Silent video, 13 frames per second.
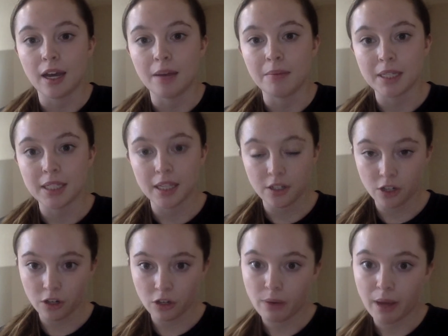um, this
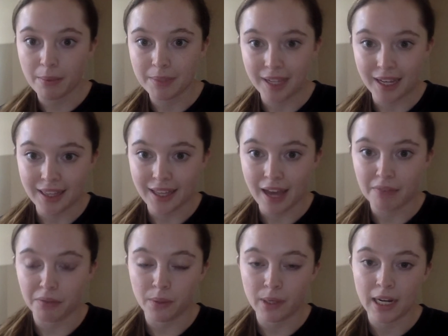internal website that
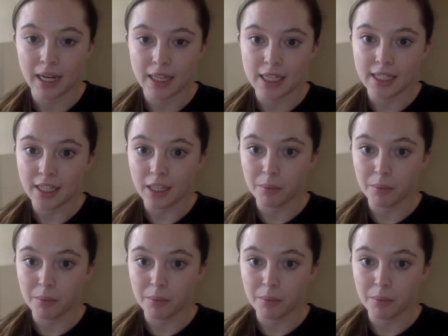everyone at the Daily